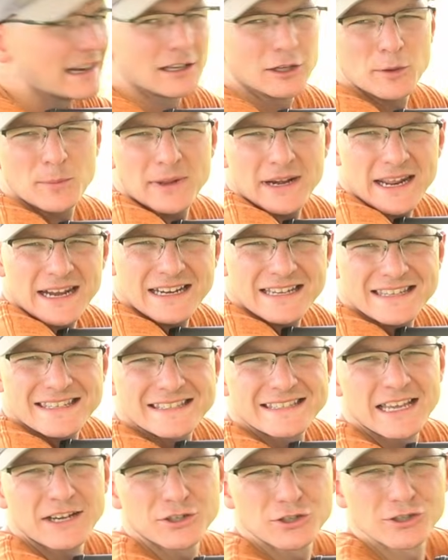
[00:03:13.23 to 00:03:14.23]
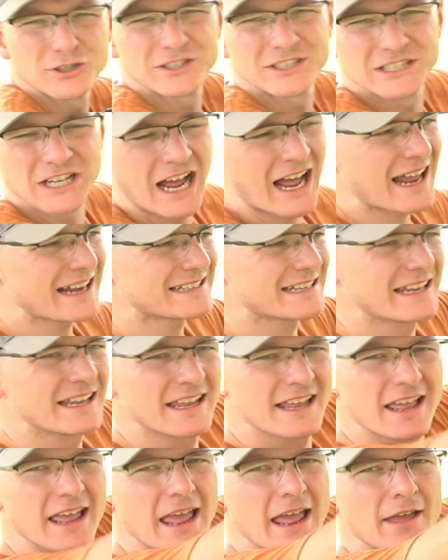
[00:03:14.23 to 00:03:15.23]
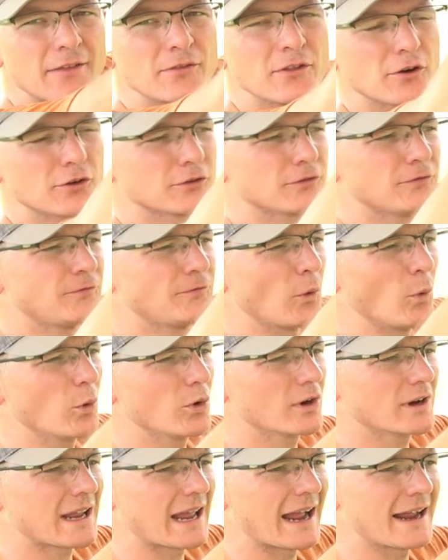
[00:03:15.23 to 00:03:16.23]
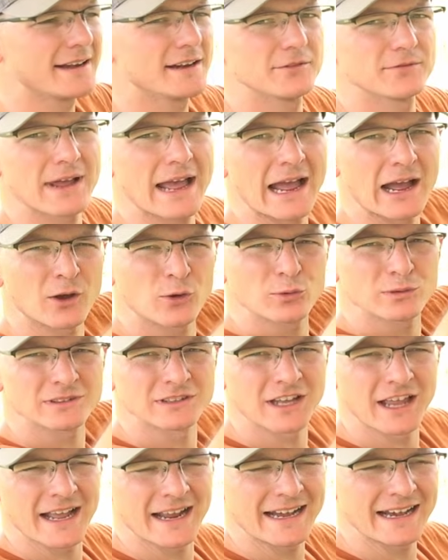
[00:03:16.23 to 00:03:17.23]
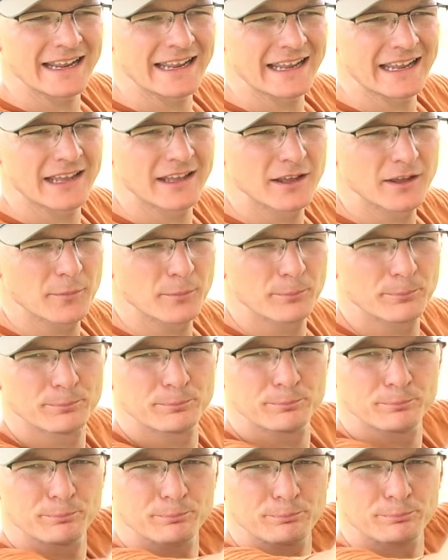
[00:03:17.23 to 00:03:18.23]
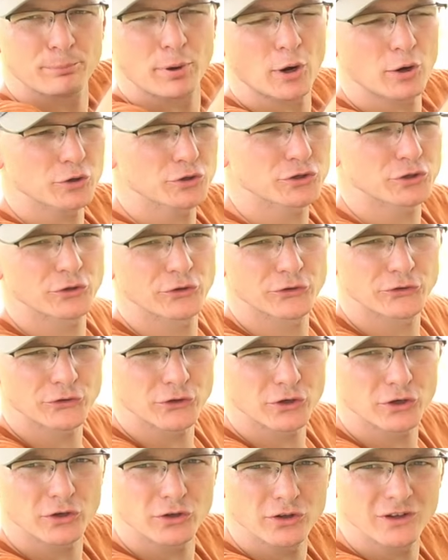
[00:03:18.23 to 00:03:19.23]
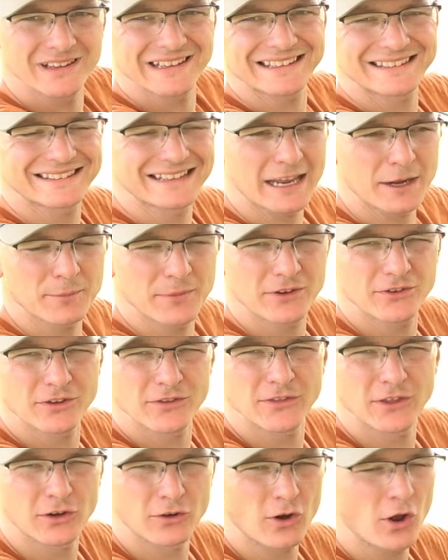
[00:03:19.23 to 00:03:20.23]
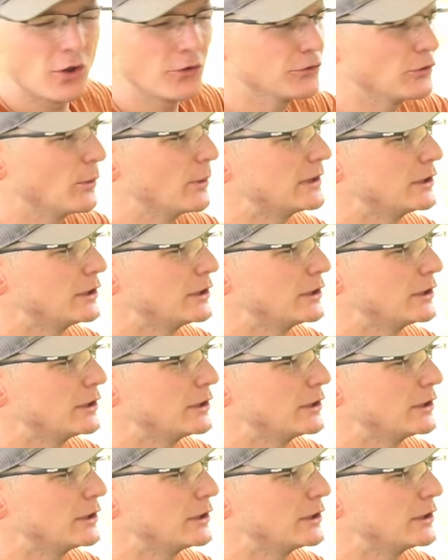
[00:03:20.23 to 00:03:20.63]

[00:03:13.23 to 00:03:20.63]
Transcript: illuminated centered dot, and there's four kind of outlining partial circle segments that are also